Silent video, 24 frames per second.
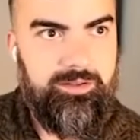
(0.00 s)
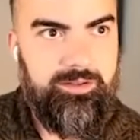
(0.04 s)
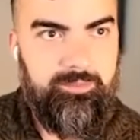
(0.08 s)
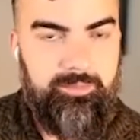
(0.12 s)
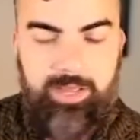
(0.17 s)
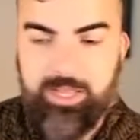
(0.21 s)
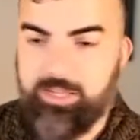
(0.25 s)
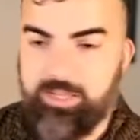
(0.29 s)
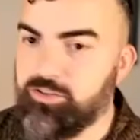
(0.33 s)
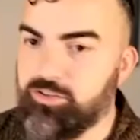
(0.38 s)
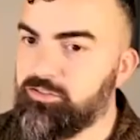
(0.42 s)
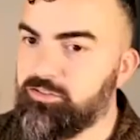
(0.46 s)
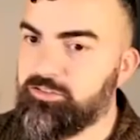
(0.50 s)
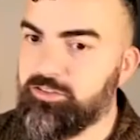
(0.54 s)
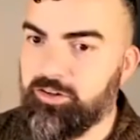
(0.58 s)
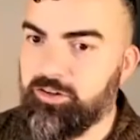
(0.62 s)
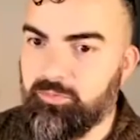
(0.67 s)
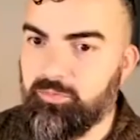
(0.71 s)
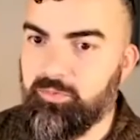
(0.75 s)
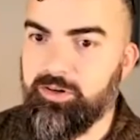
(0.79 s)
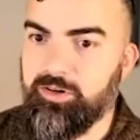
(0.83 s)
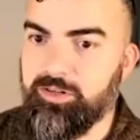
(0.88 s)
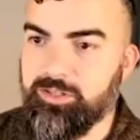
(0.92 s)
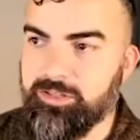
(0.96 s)
man you start
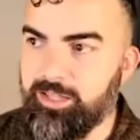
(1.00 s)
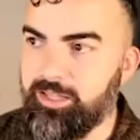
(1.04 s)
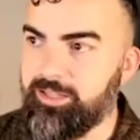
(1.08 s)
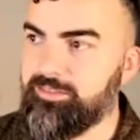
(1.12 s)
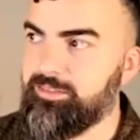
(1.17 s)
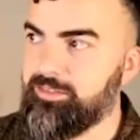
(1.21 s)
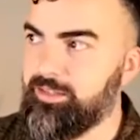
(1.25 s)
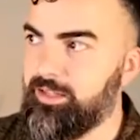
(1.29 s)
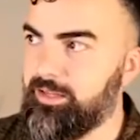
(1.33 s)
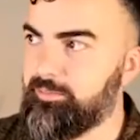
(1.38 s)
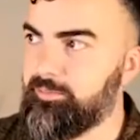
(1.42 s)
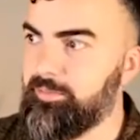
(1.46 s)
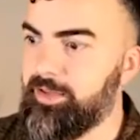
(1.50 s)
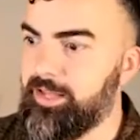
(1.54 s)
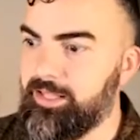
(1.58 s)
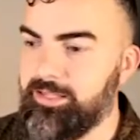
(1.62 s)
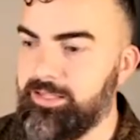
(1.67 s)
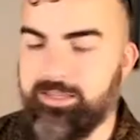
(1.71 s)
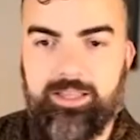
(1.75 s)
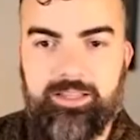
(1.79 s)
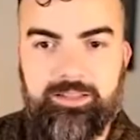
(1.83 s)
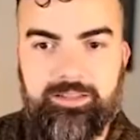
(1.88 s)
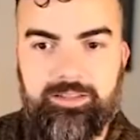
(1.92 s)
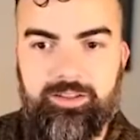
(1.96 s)
realizing like man
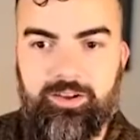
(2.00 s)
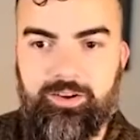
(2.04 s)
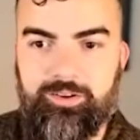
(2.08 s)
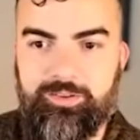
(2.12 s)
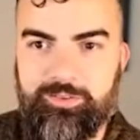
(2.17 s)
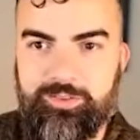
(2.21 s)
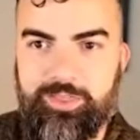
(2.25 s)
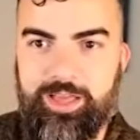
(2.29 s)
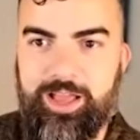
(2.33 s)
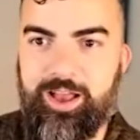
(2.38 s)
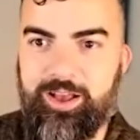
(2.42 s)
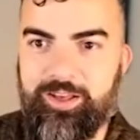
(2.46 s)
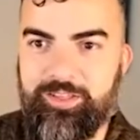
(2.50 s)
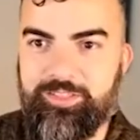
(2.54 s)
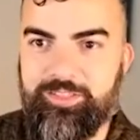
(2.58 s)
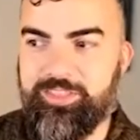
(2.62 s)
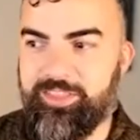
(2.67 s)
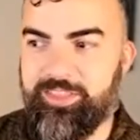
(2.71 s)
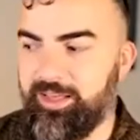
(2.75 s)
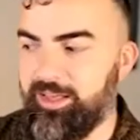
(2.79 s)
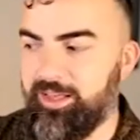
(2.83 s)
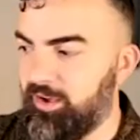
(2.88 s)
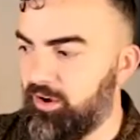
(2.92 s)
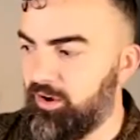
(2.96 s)
that that
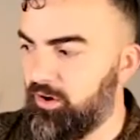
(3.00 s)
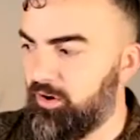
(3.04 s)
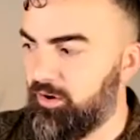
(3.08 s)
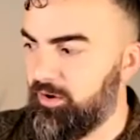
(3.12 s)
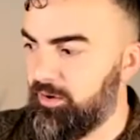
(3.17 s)
that